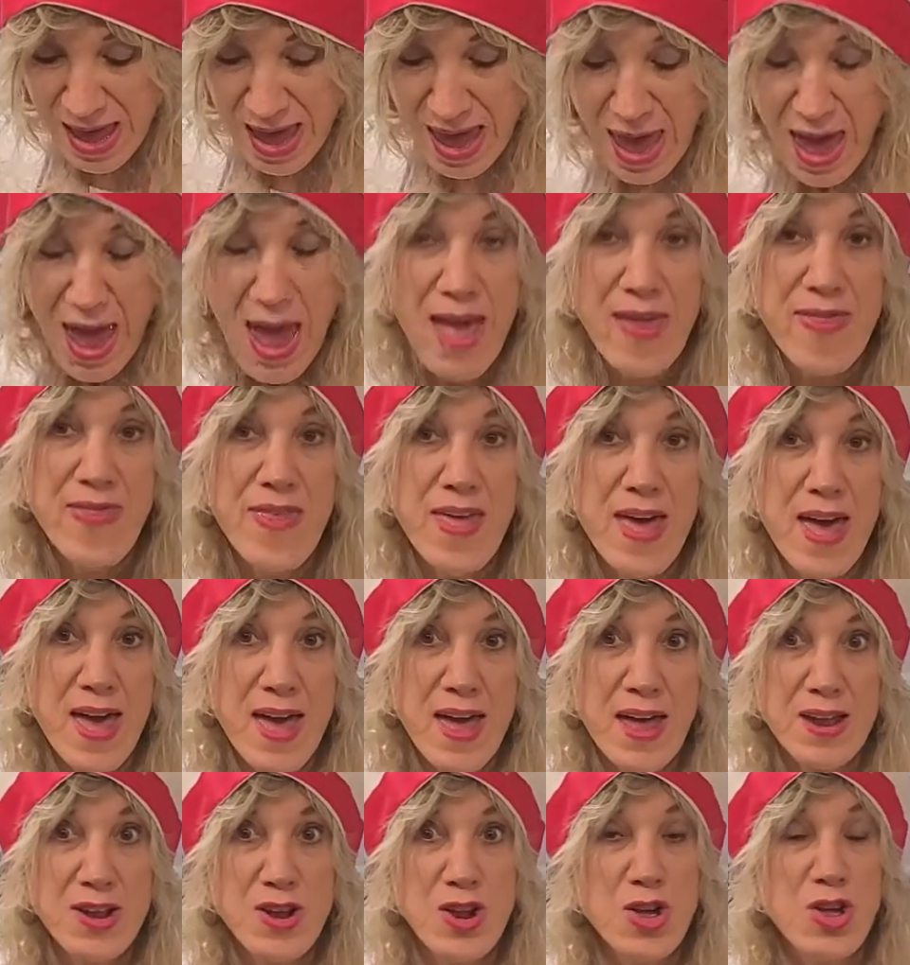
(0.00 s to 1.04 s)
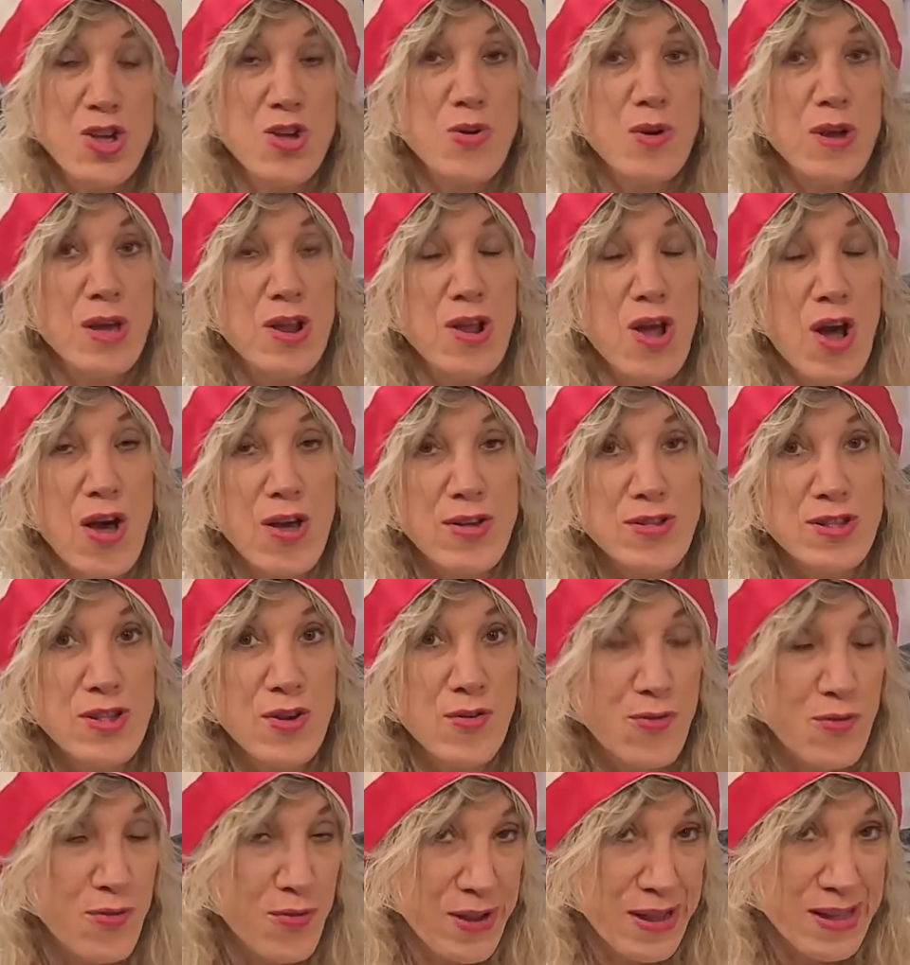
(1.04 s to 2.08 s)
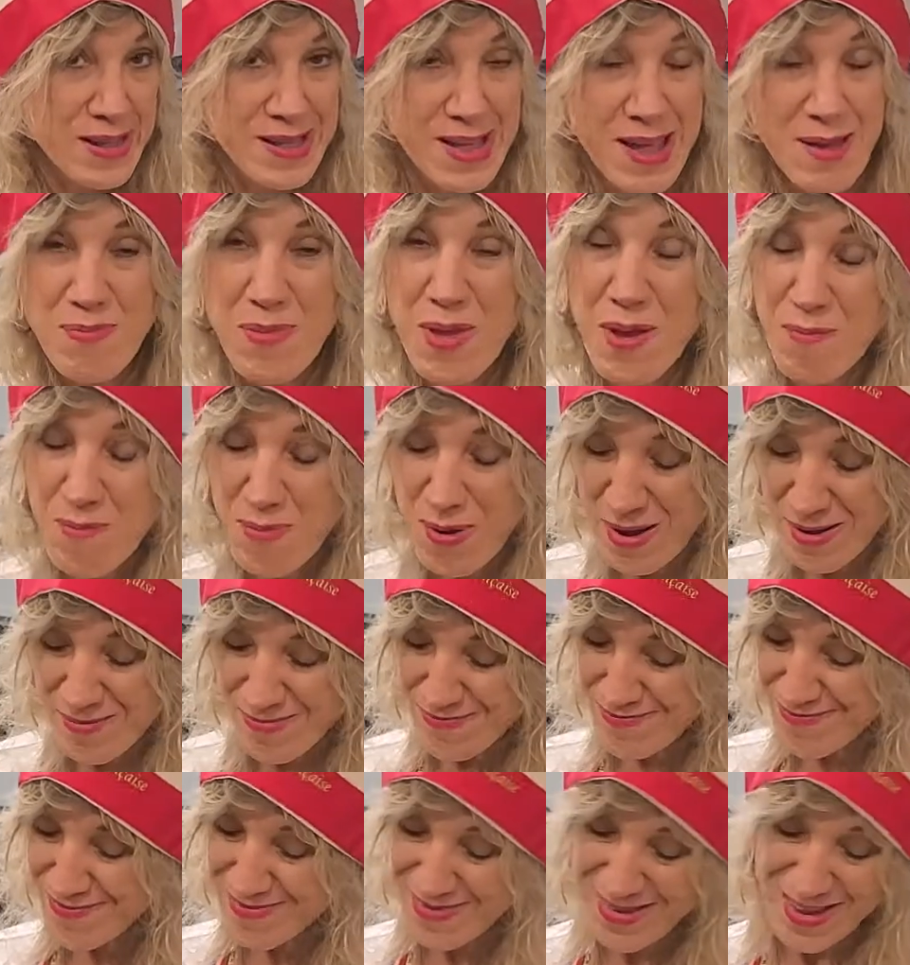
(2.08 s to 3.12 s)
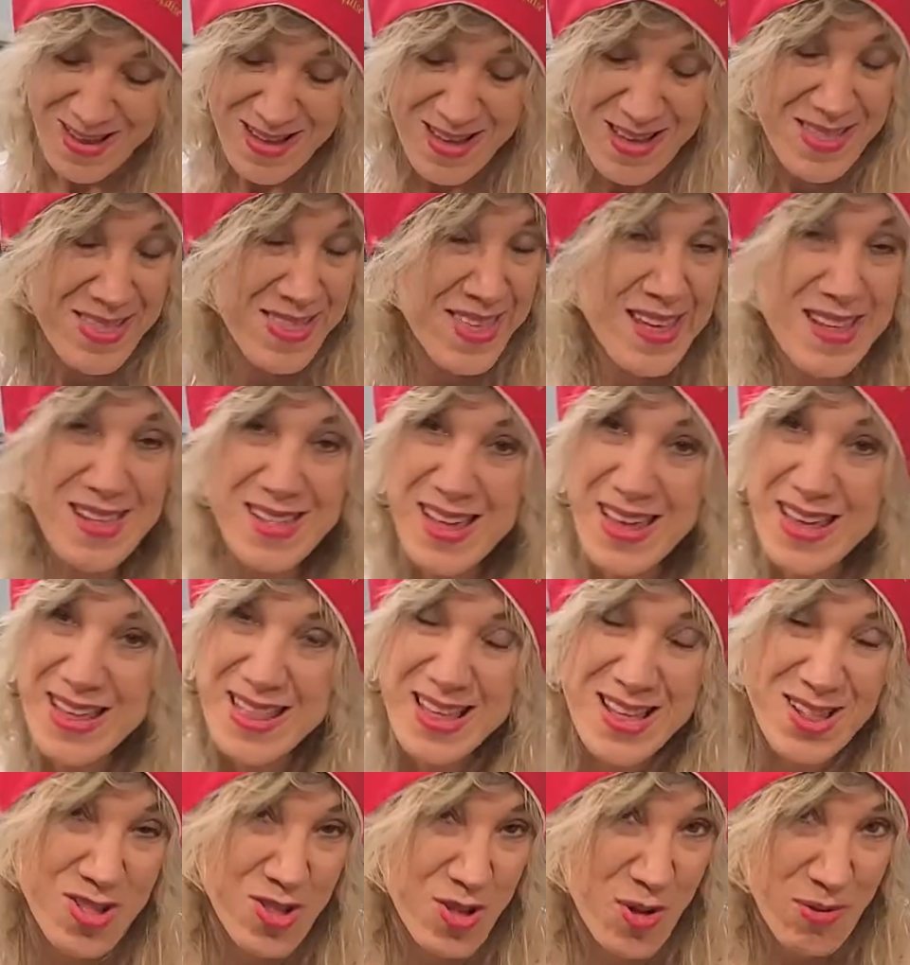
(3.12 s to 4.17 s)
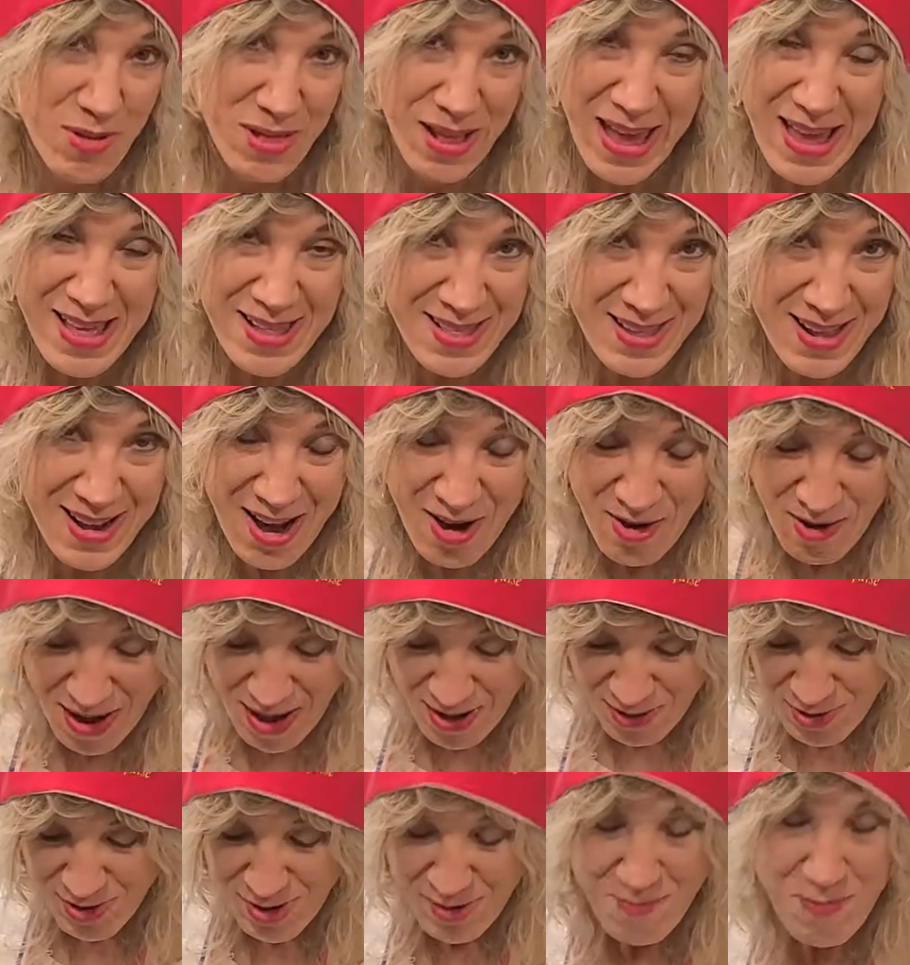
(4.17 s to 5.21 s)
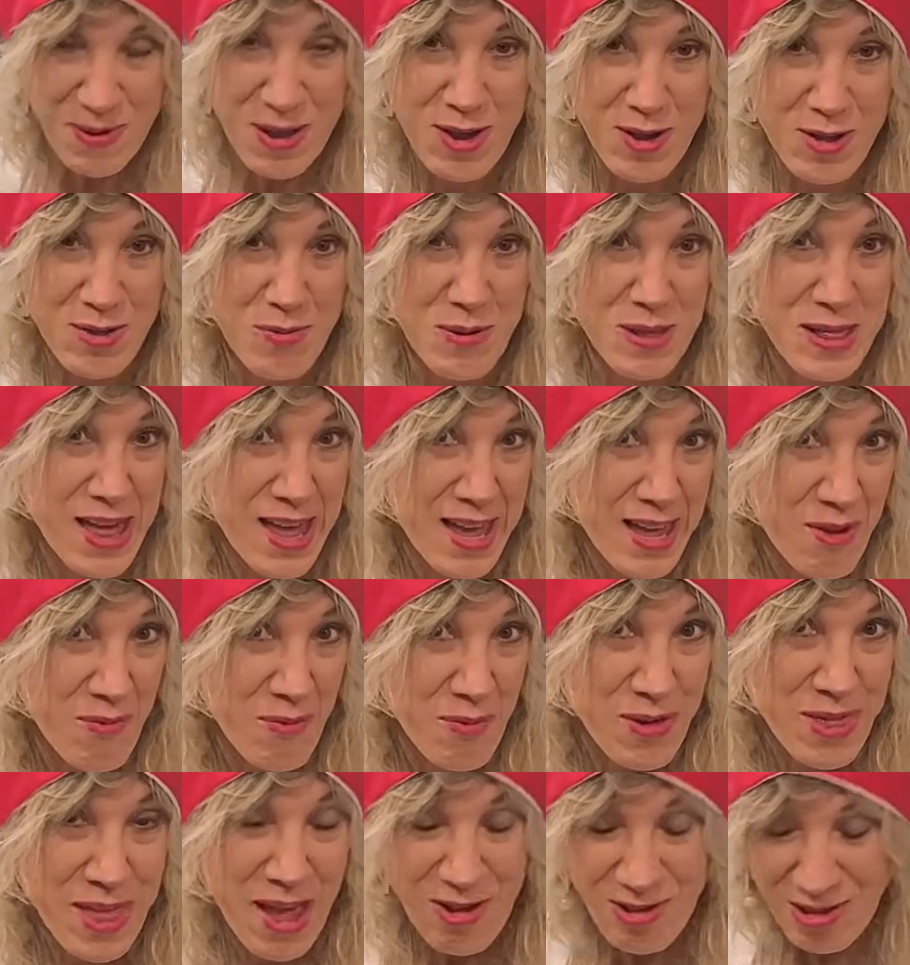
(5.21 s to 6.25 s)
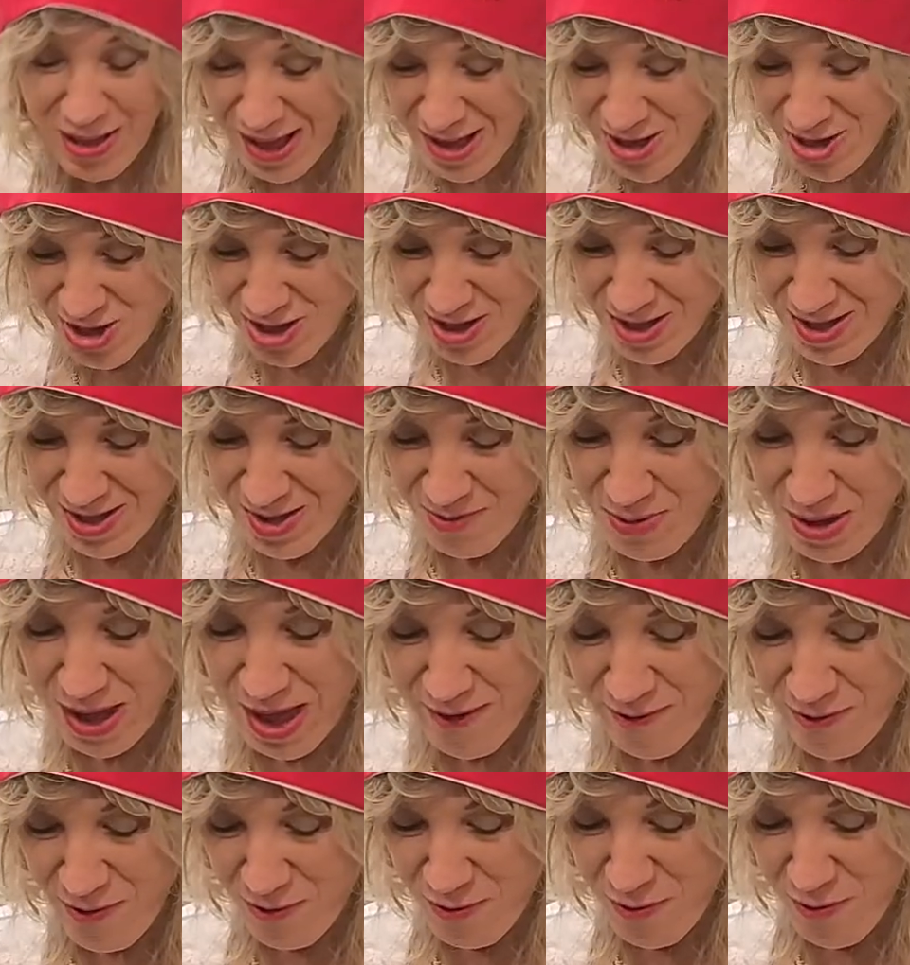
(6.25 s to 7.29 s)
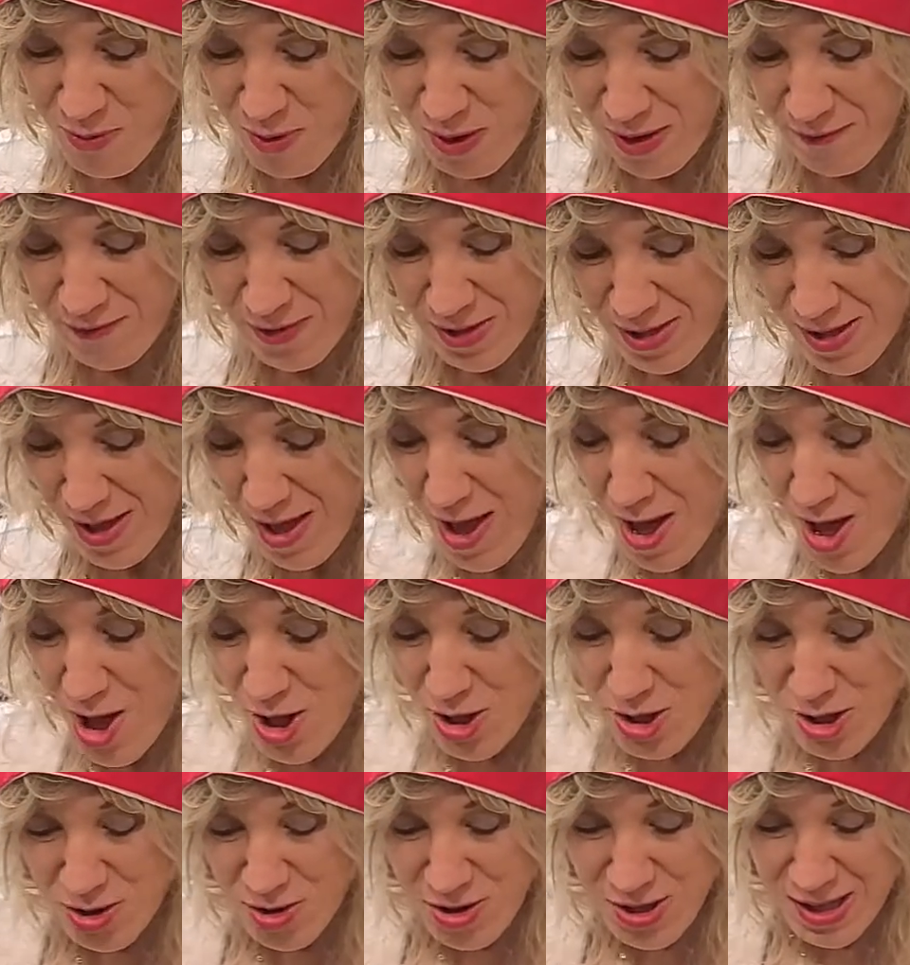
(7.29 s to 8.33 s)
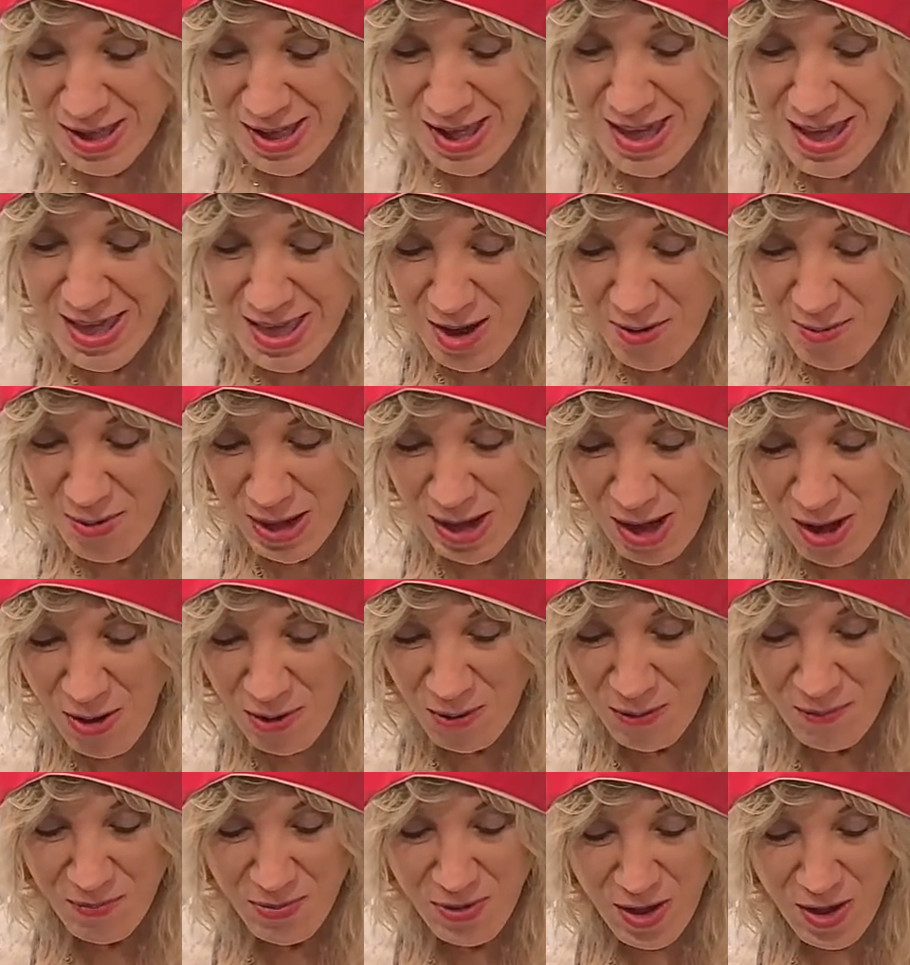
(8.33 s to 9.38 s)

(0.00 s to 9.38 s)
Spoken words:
And then you can also freeze them. But things like this don't last in our house, because we take it with our lunches and we have it for breakfast. So you see, there we go.